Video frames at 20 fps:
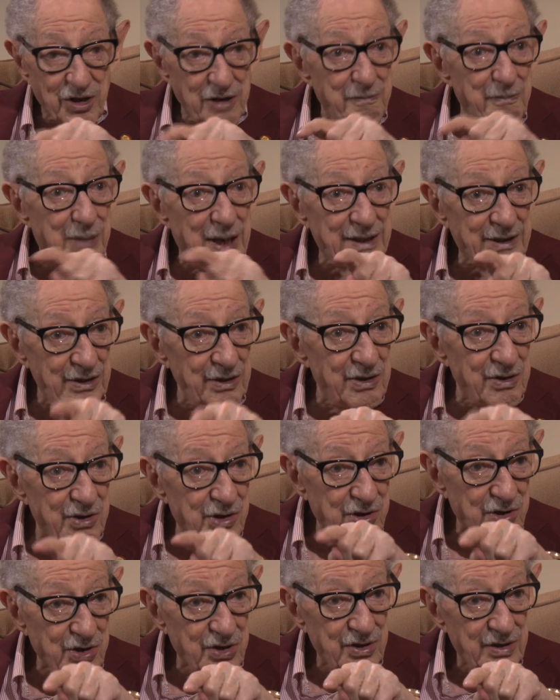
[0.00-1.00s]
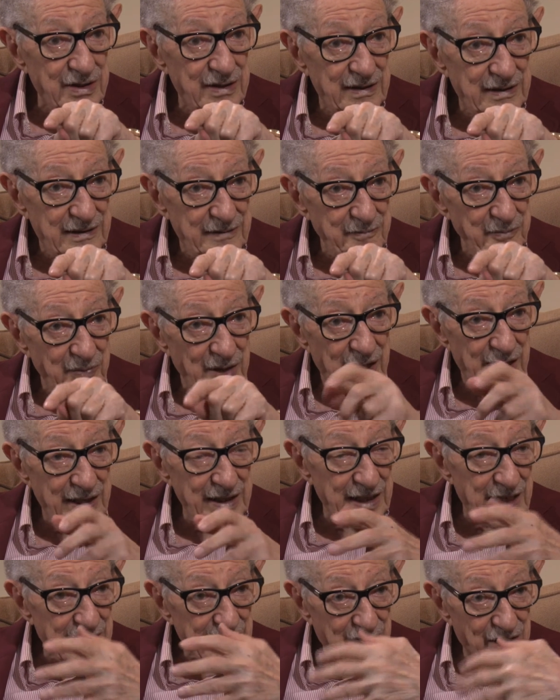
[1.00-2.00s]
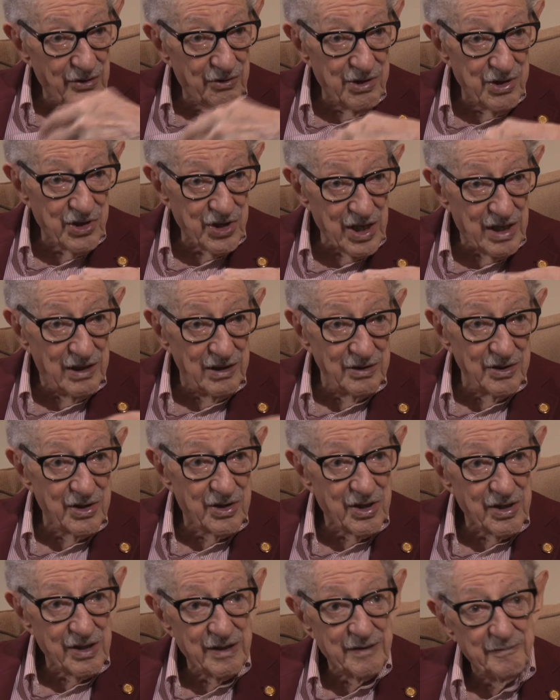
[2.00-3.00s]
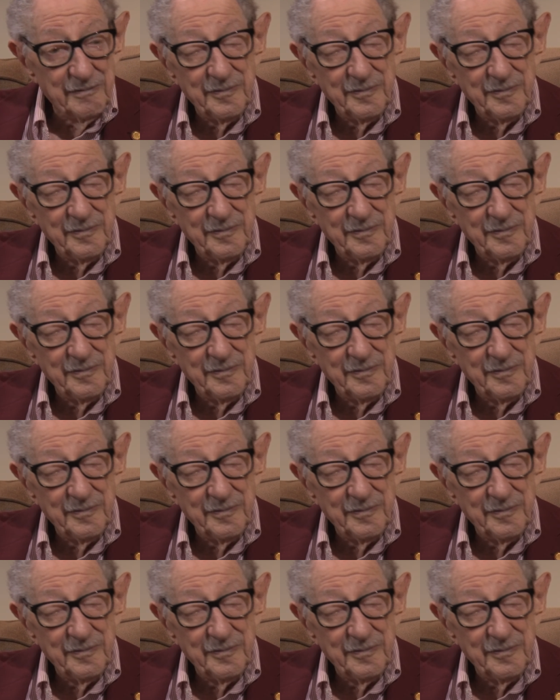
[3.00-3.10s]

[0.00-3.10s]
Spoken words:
some buttons and get the results.